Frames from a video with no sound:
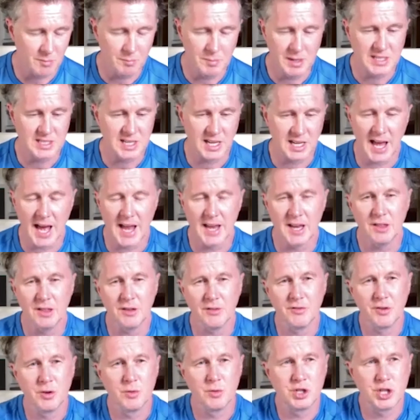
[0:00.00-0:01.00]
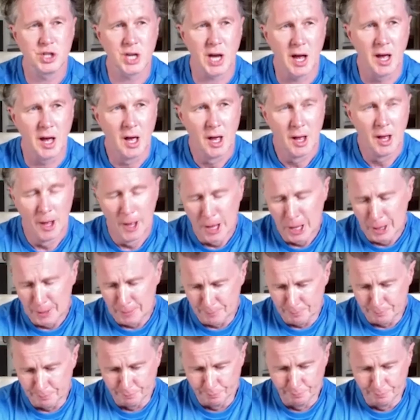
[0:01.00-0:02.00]
they'll meet again in the future
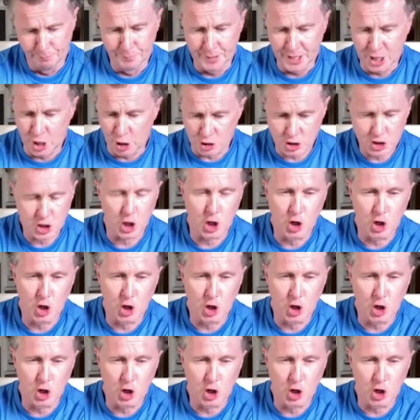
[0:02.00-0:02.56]
because